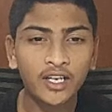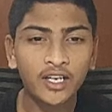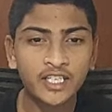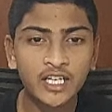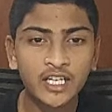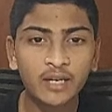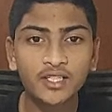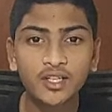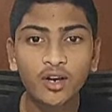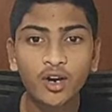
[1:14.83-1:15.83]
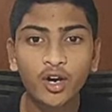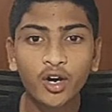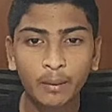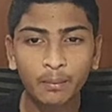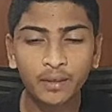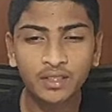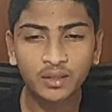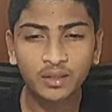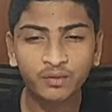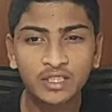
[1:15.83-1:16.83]
as elements or members of
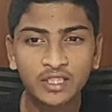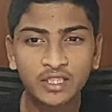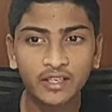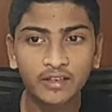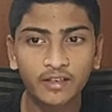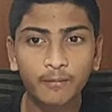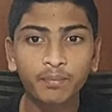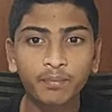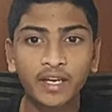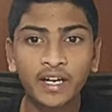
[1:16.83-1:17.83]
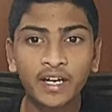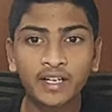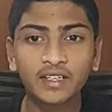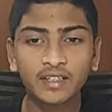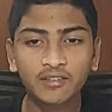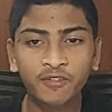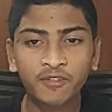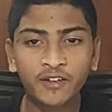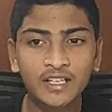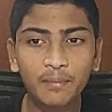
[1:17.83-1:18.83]
this set. And for
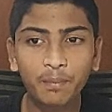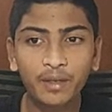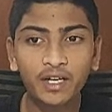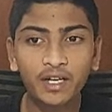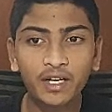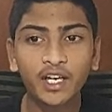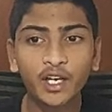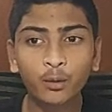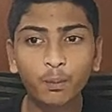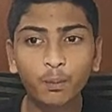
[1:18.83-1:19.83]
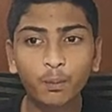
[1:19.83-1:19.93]
example, a group of